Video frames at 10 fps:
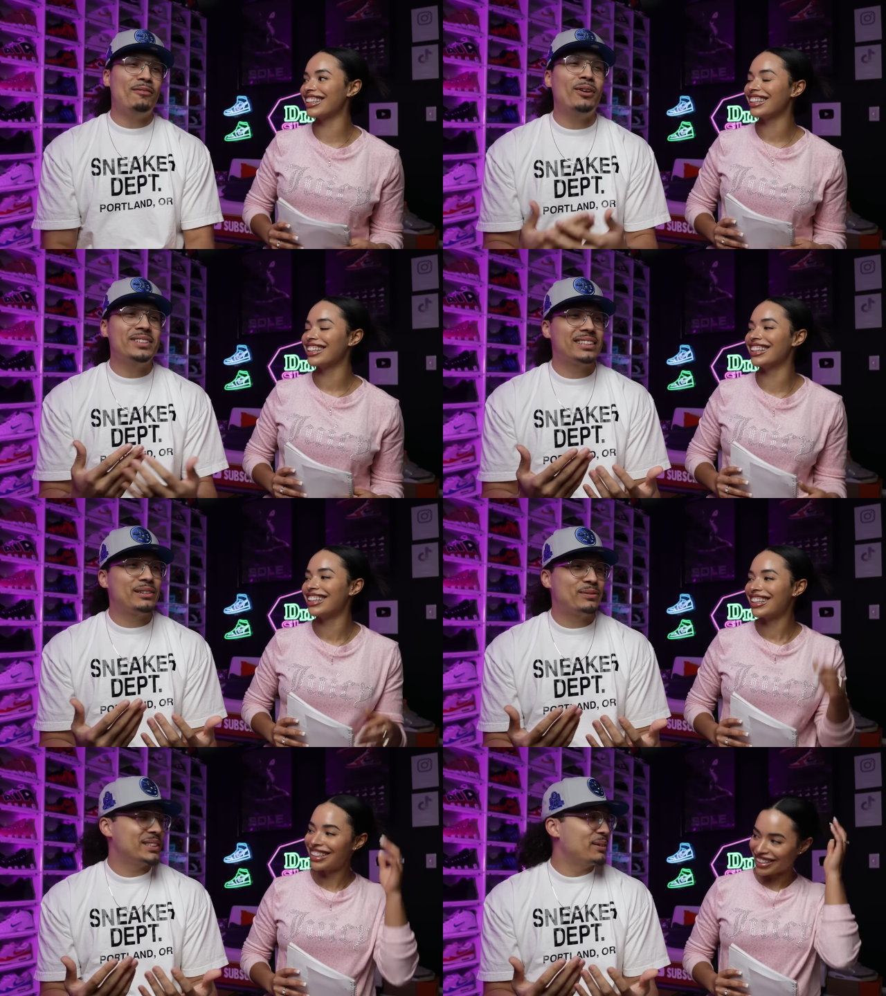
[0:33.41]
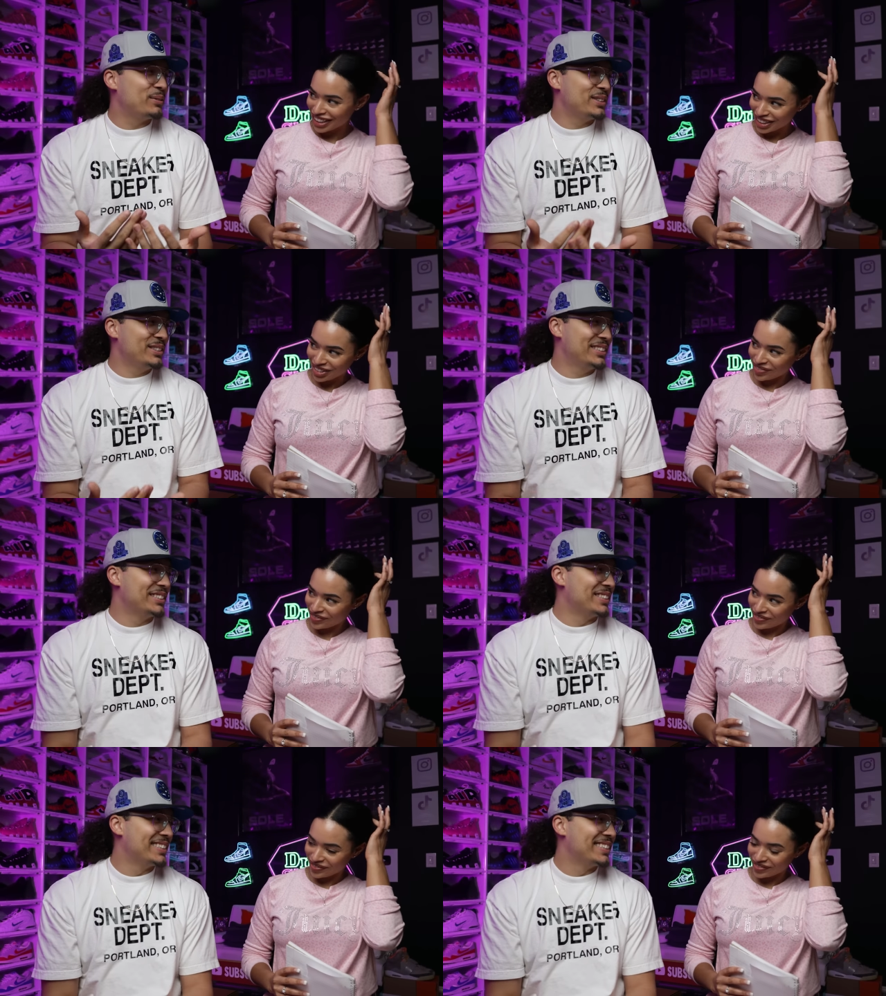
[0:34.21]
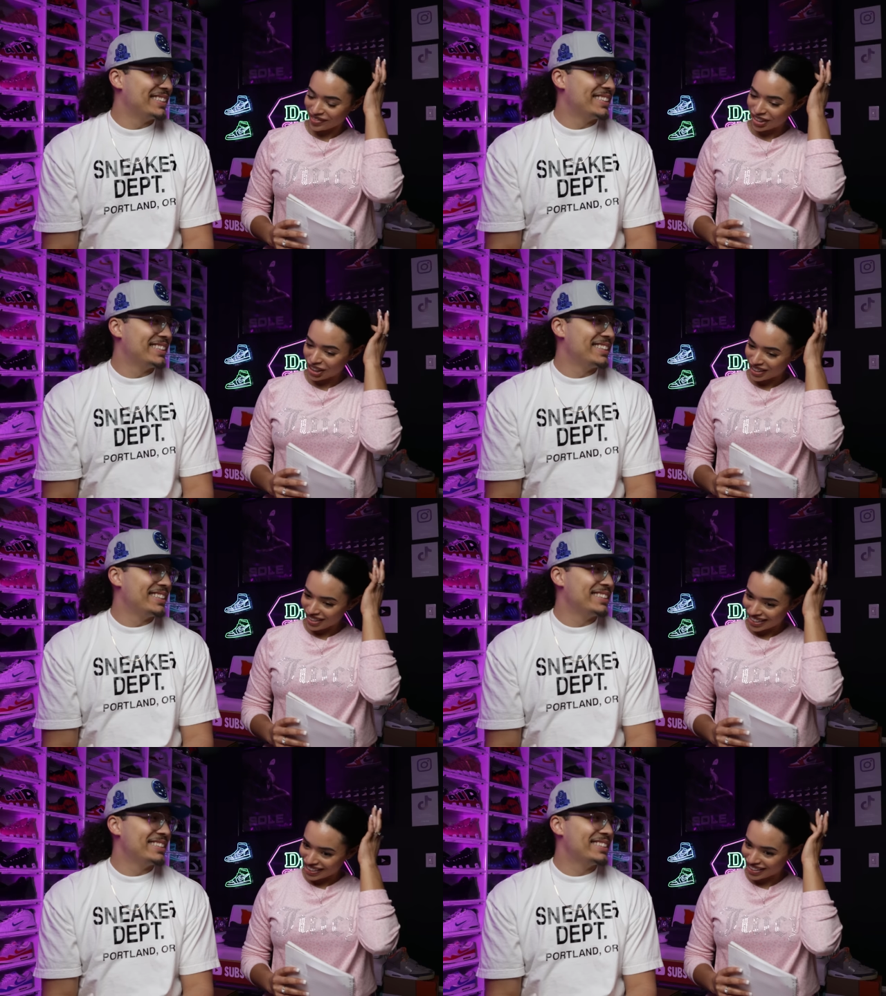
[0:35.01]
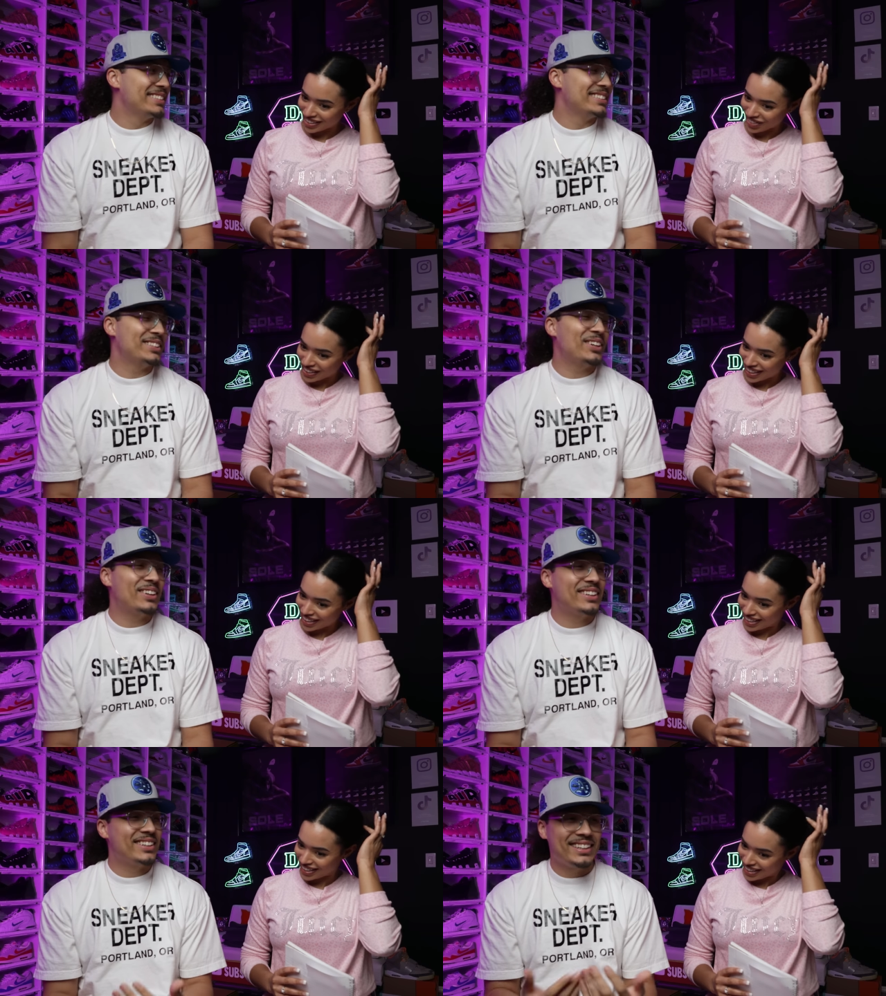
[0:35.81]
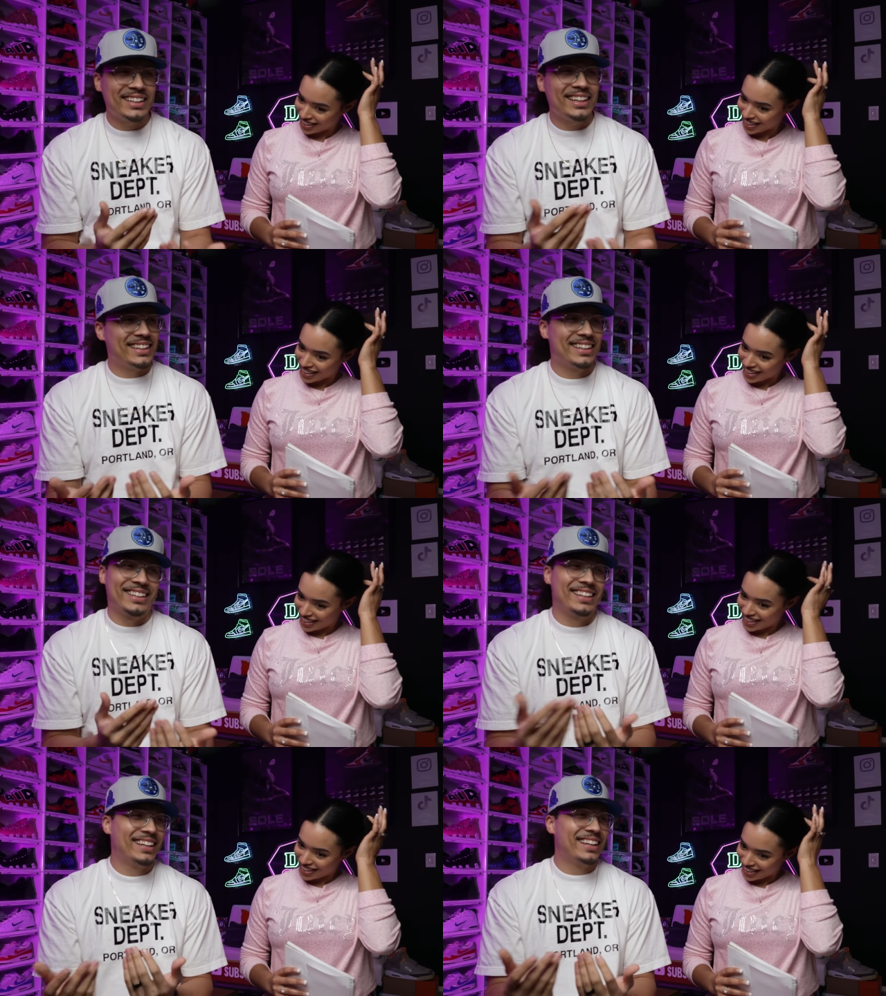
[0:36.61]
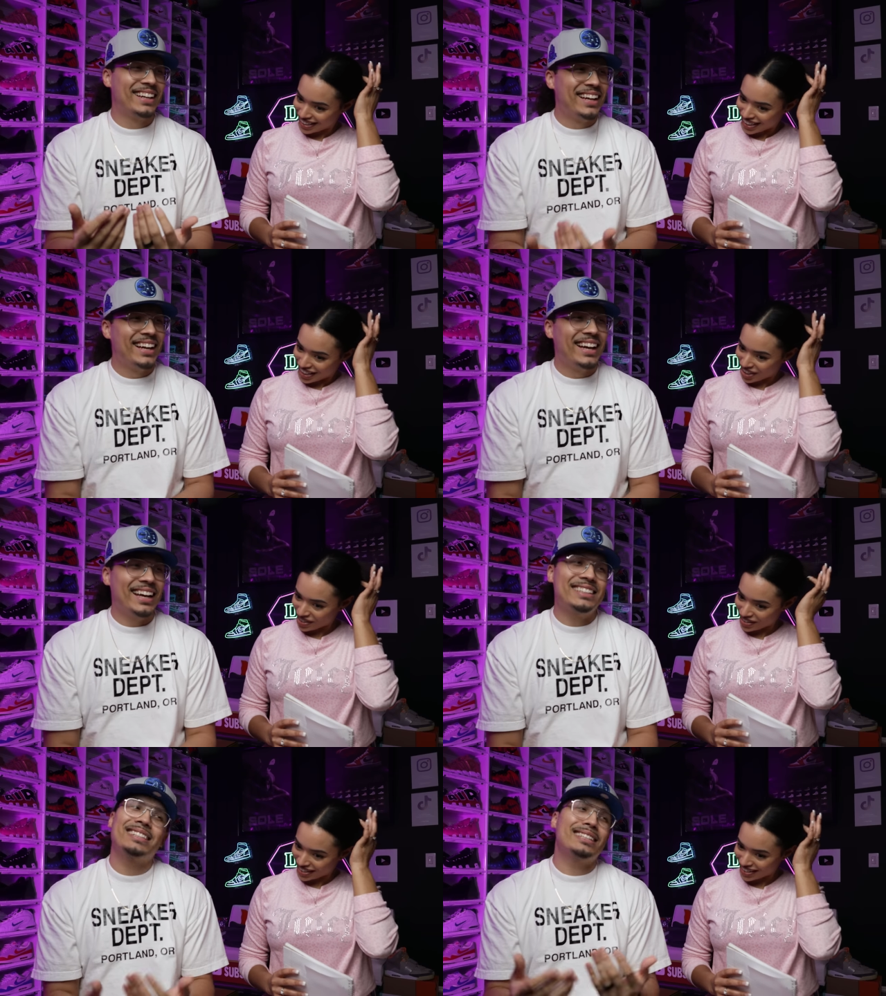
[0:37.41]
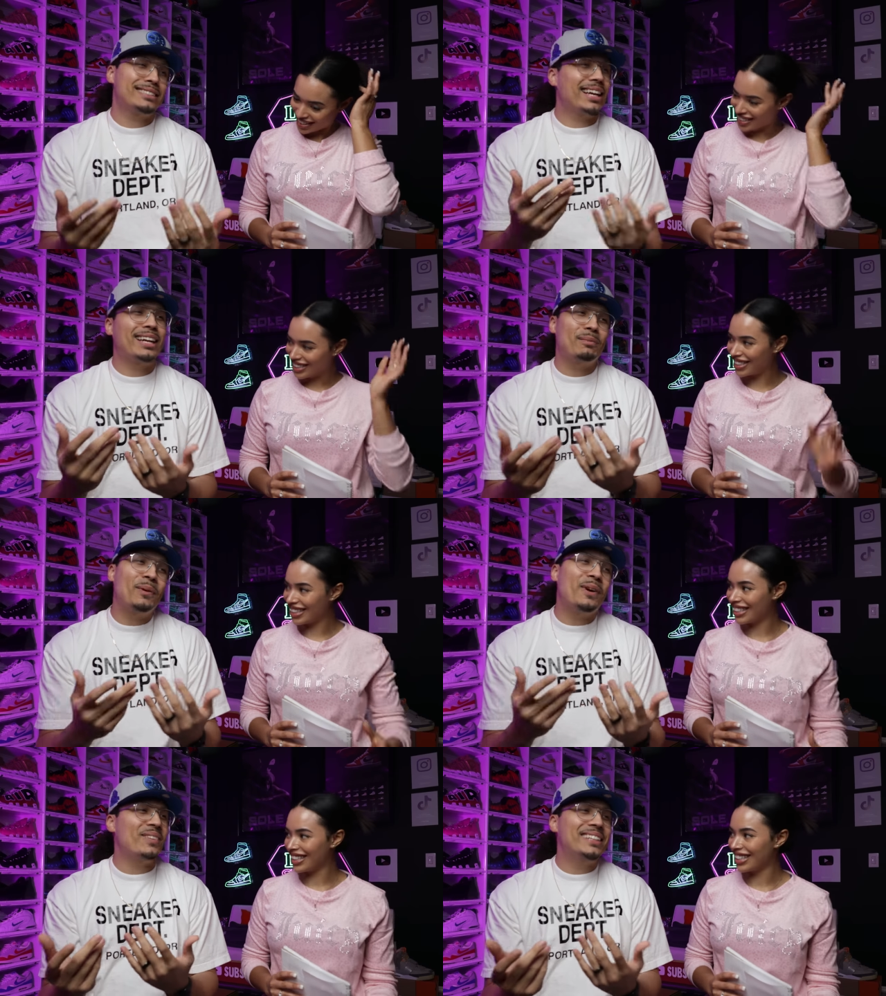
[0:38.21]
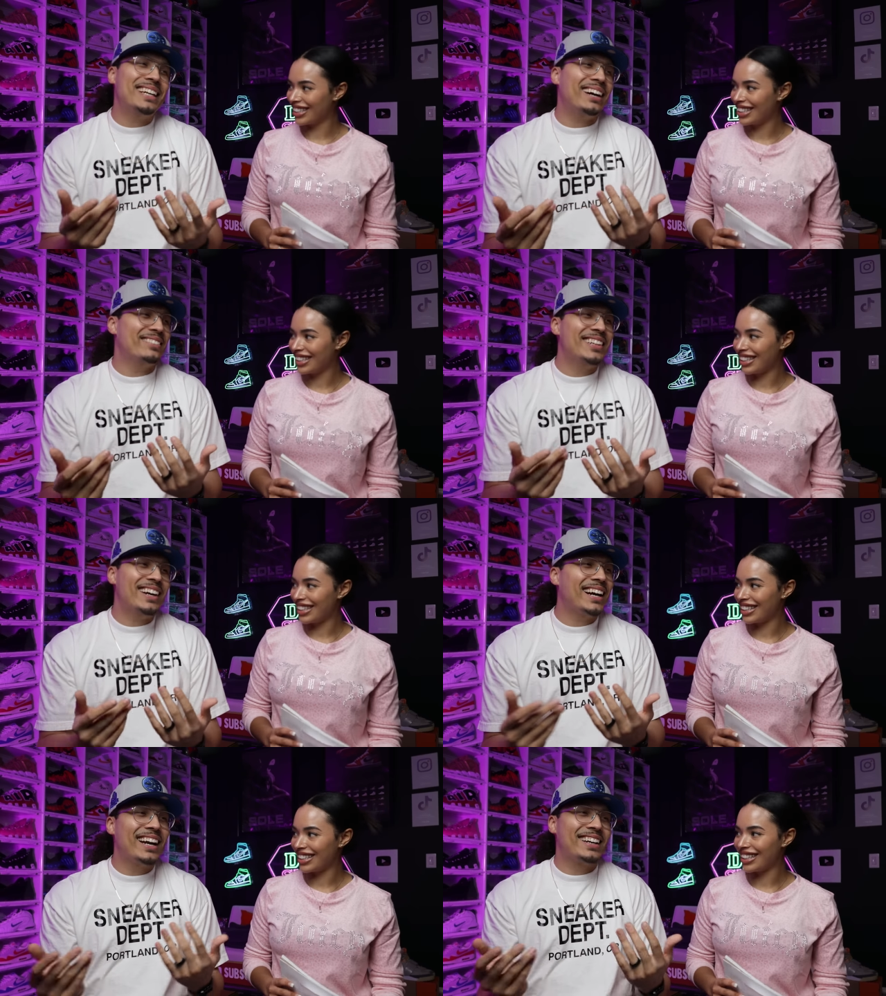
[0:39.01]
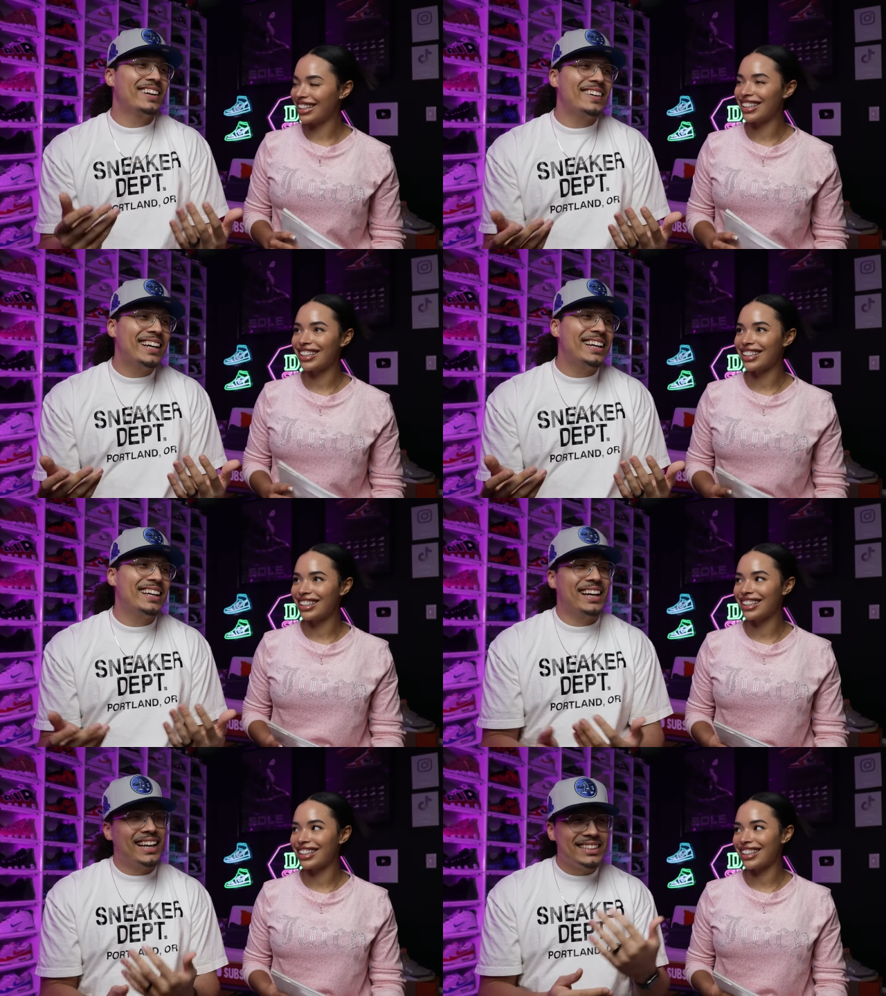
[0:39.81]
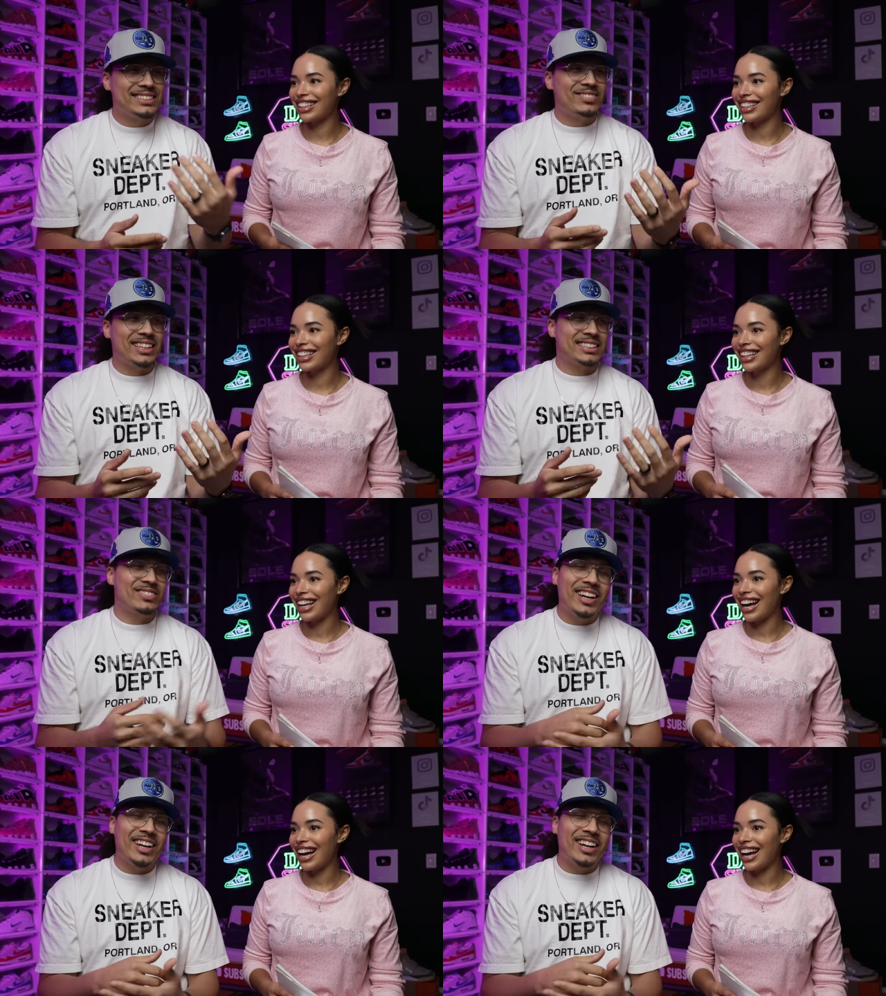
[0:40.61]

Speaker 1: I'm always looking for something for you too.
Speaker 2: True, true. So, you know,
Speaker 1: it's it's like a part of my job. You know, I gotta go in, I gotta inspect the